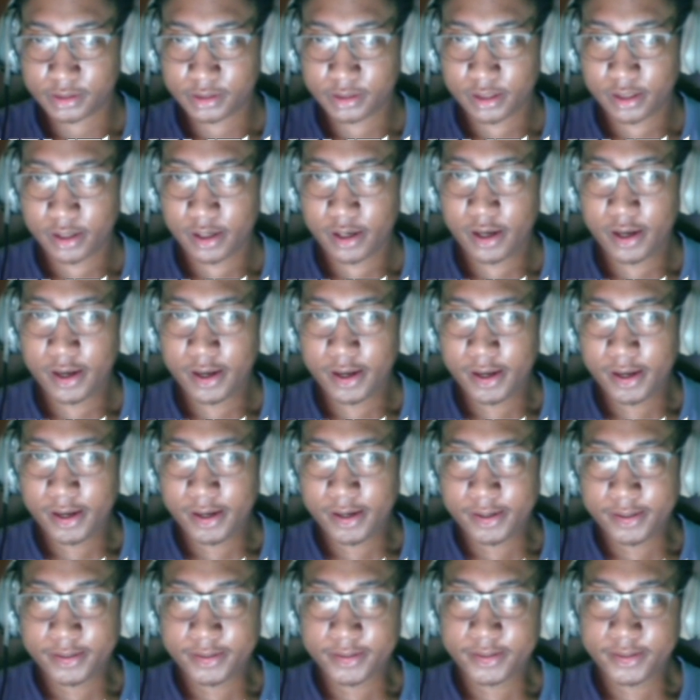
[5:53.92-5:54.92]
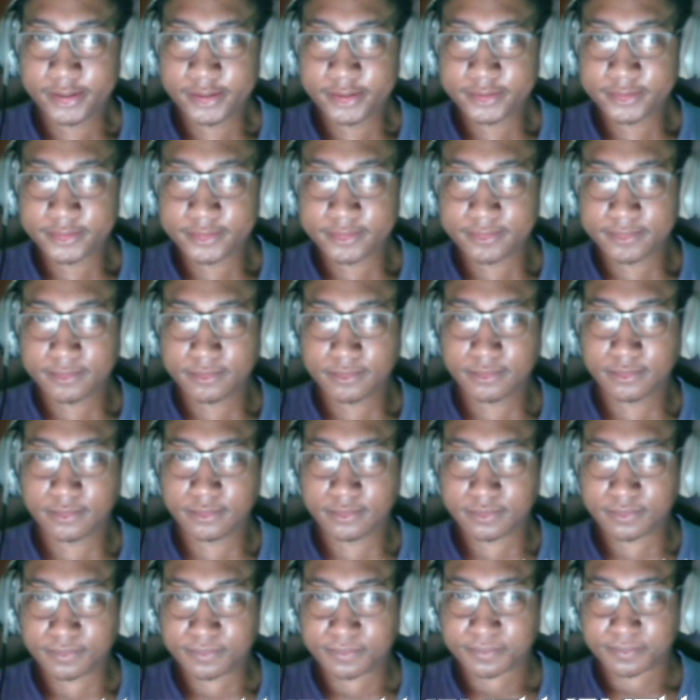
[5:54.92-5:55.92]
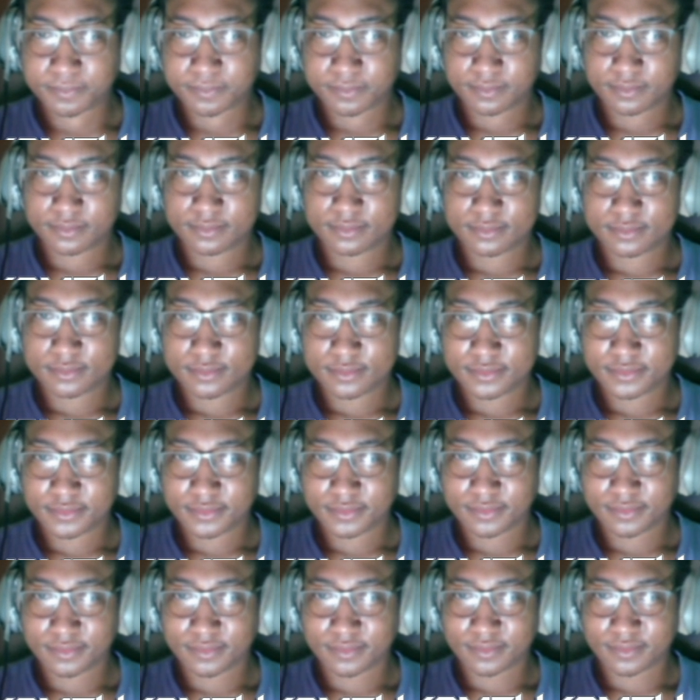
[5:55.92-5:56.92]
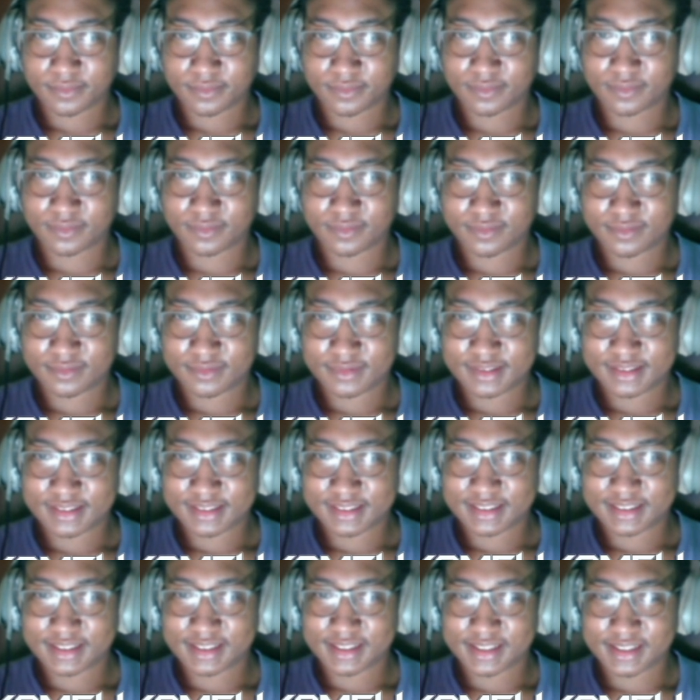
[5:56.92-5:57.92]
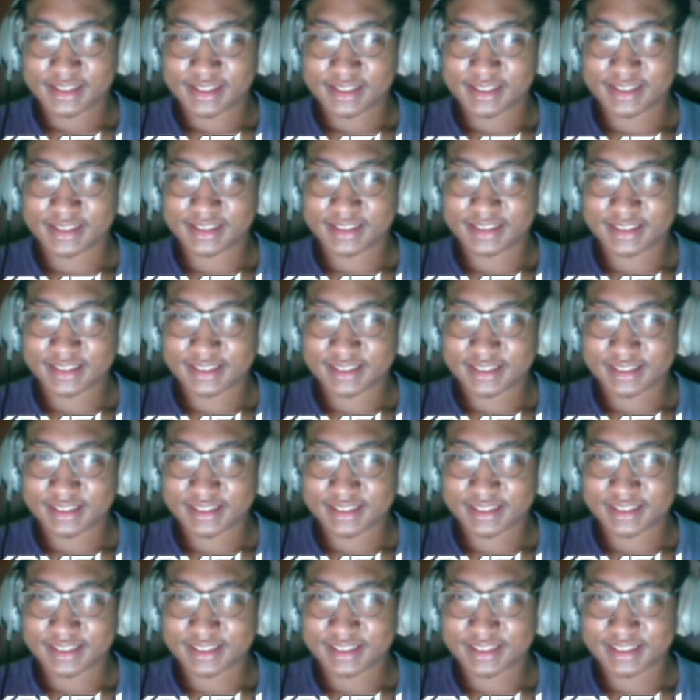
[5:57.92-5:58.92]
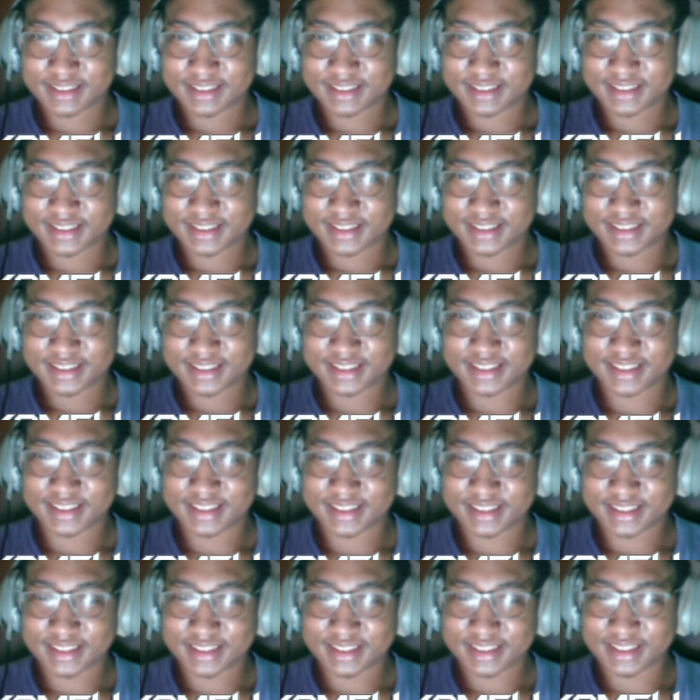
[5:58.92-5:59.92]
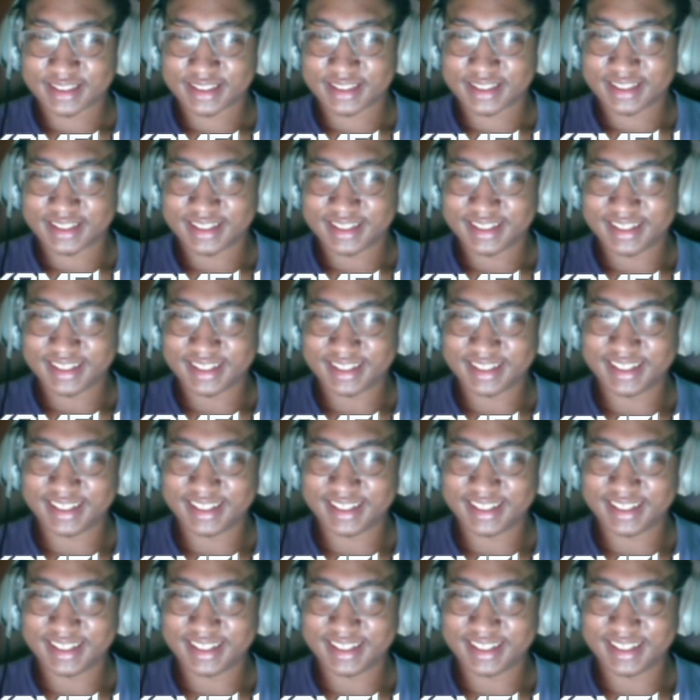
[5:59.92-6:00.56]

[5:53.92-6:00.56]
[no speech]